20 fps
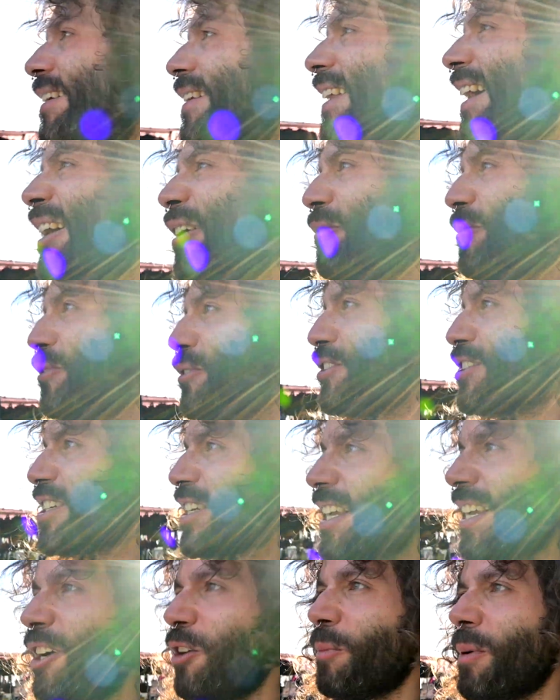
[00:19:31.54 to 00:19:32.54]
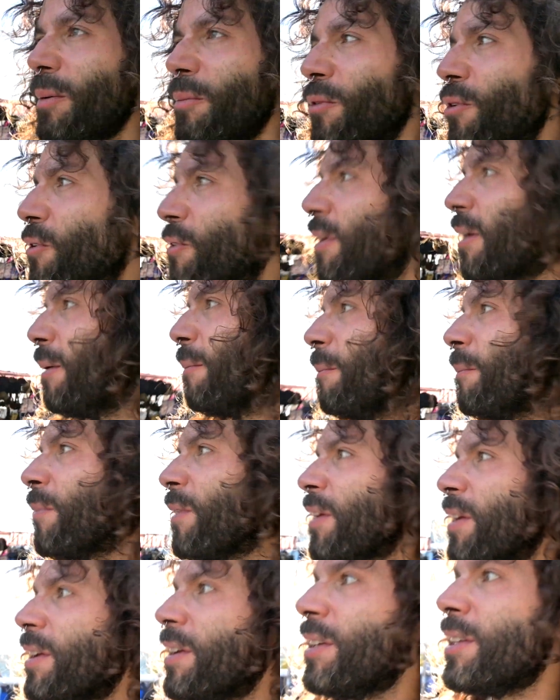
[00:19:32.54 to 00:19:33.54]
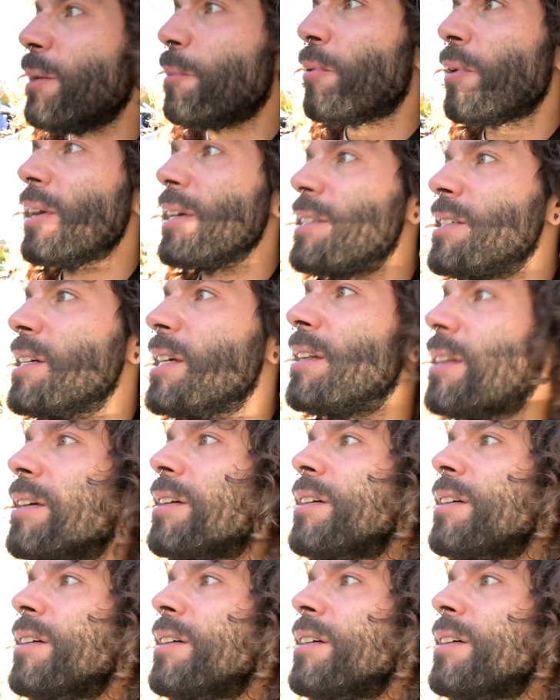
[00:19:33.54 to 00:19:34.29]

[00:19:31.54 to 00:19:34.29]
Now unfortunately a little bit more depressing.